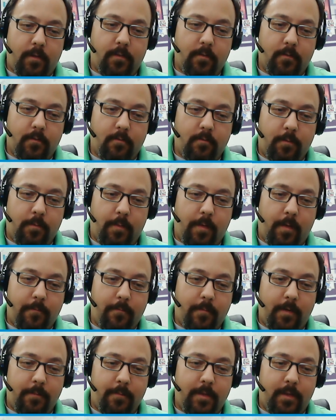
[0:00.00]
They
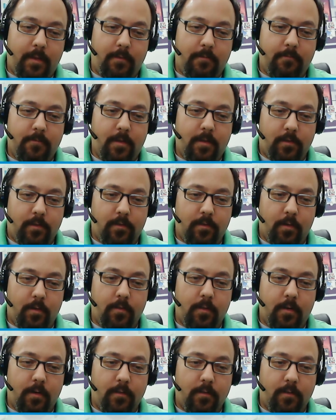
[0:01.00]
might be
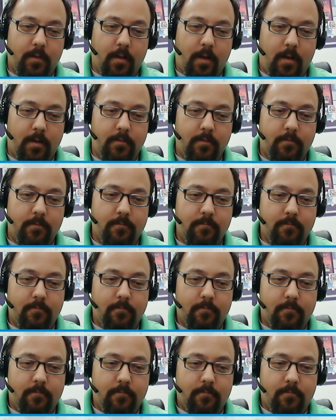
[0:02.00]
concerned that it's not
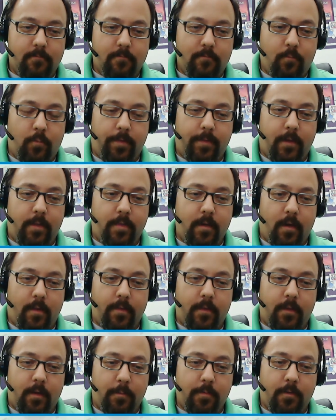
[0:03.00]
what they thought
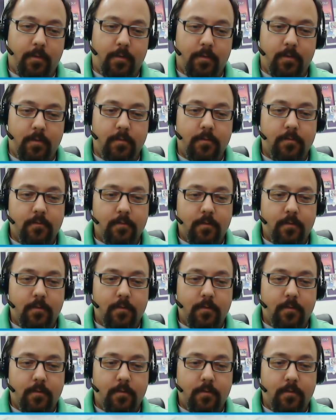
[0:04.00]
they uploaded.